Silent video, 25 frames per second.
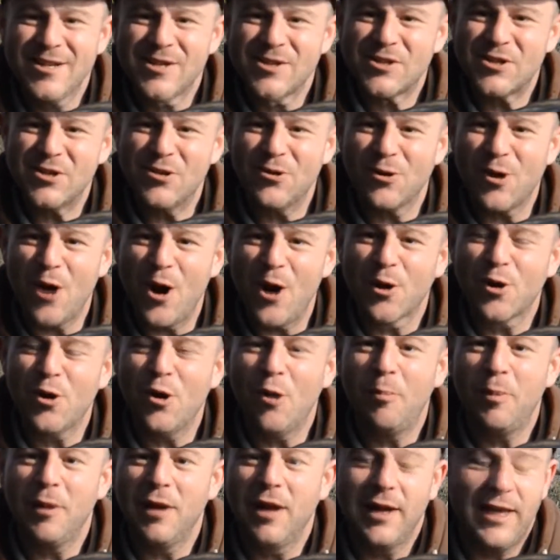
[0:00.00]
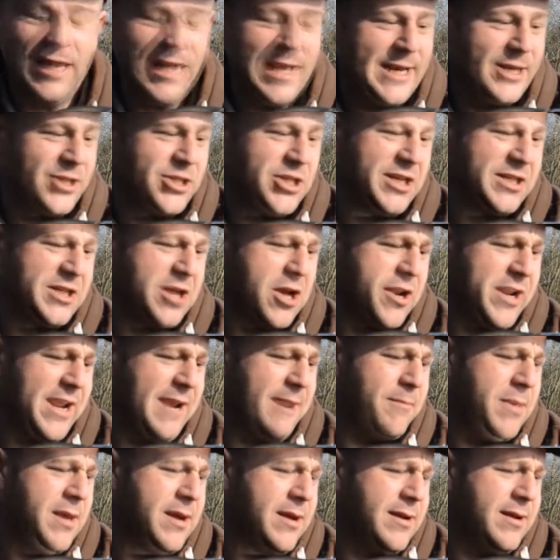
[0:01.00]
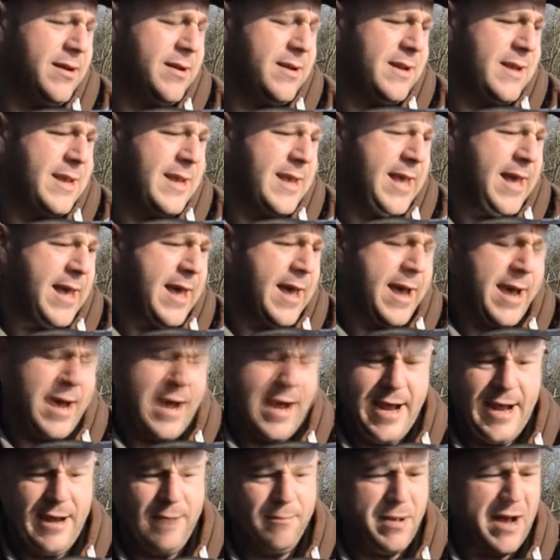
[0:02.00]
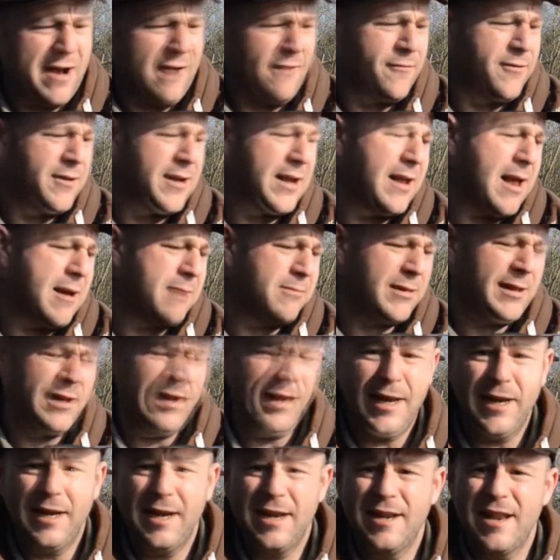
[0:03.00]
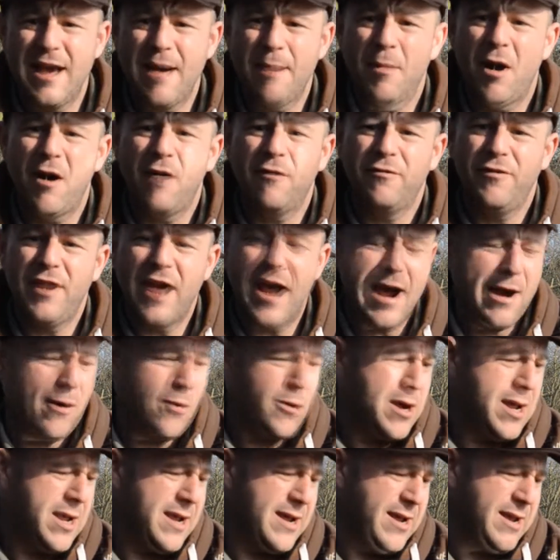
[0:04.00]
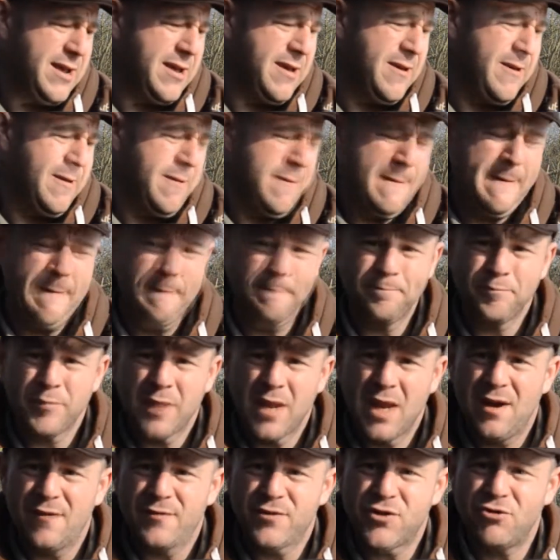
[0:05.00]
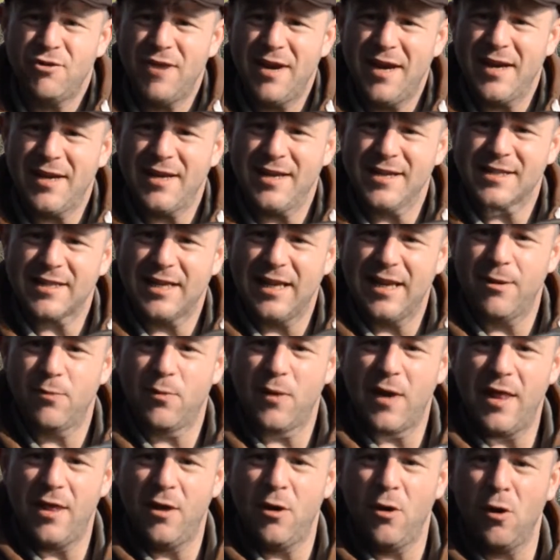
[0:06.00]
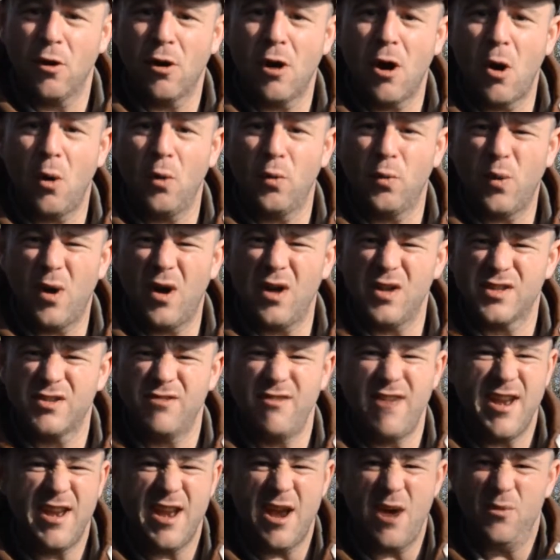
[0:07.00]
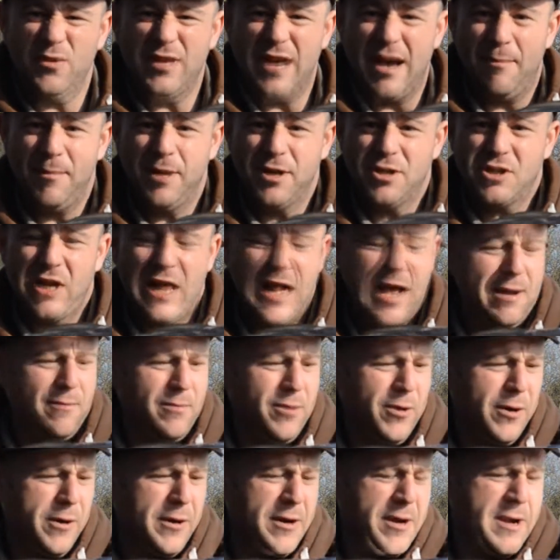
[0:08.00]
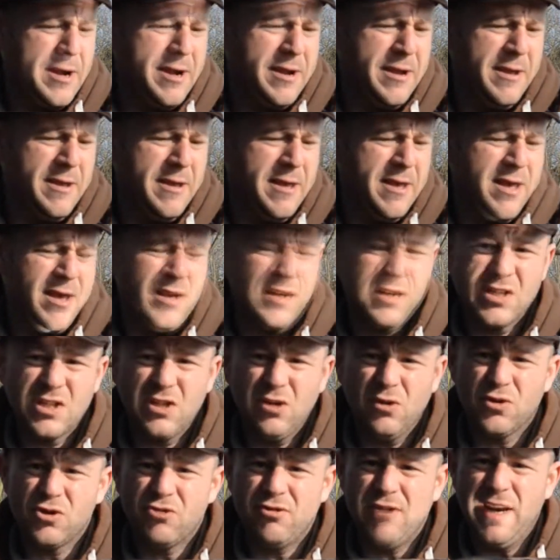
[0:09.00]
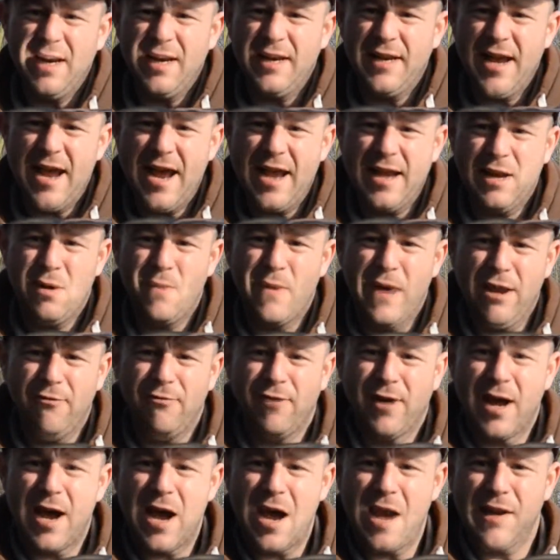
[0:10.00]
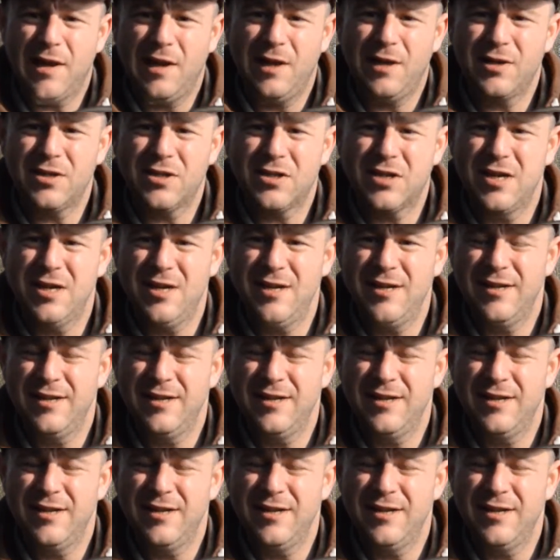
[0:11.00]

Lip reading: Still got a couple of leeches on him, but I'm cleaning them off now. treated his lip where the hook hold was. There ain't no damage like, but still treated it anyway regardless.